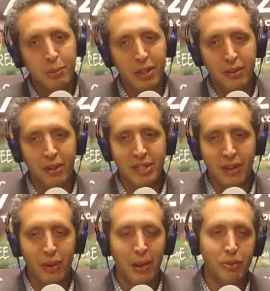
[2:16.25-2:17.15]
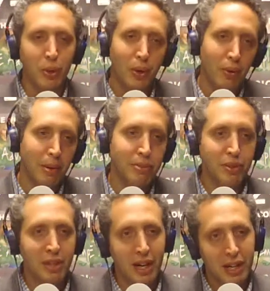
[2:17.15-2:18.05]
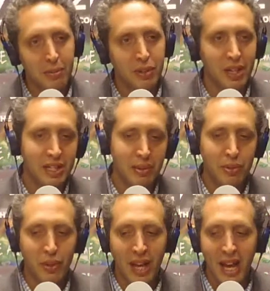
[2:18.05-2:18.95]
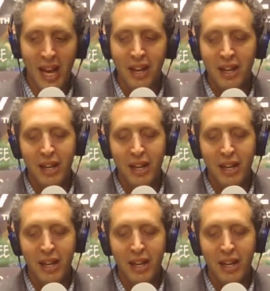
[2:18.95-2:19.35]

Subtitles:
but they're always like, well, I'm too old, I'm too young, I'm too this, I'm too that.